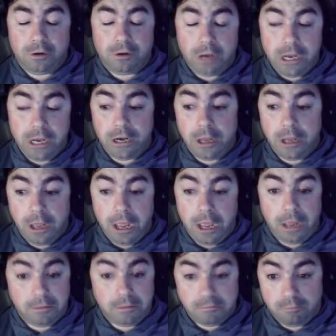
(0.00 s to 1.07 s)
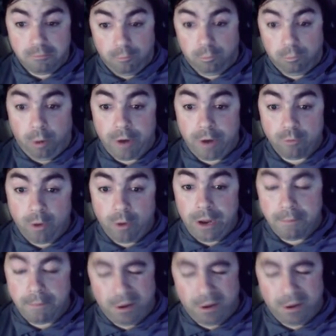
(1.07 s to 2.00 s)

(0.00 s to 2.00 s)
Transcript: in the bright red.